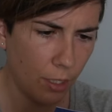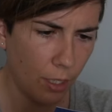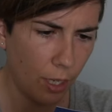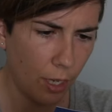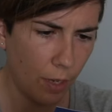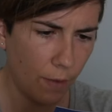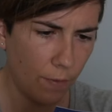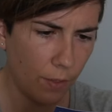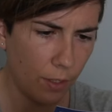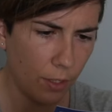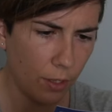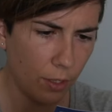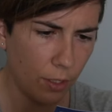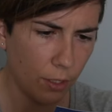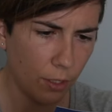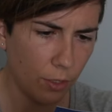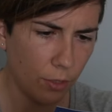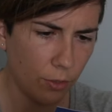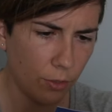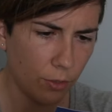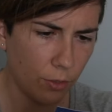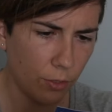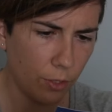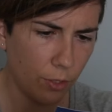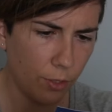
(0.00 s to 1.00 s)
having the
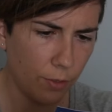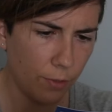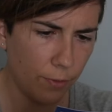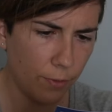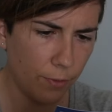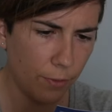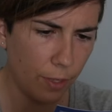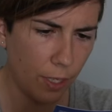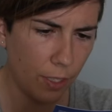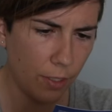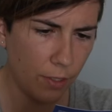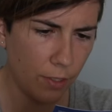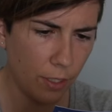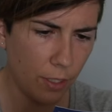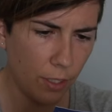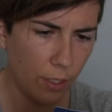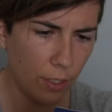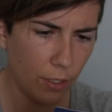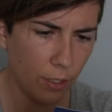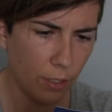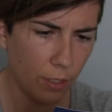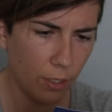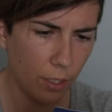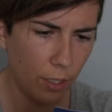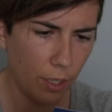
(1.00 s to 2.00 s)
groove facing
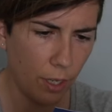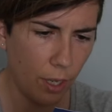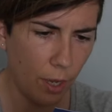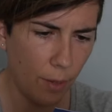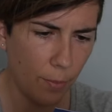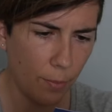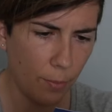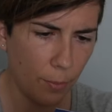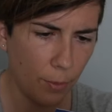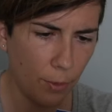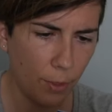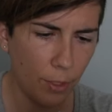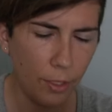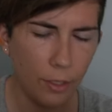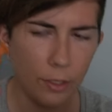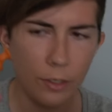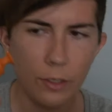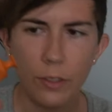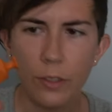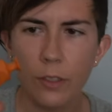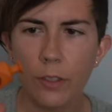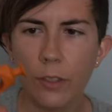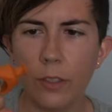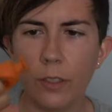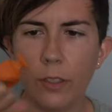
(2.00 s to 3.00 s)

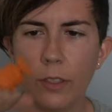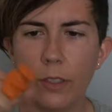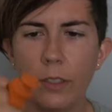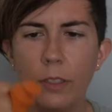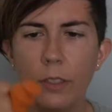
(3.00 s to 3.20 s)
upwards.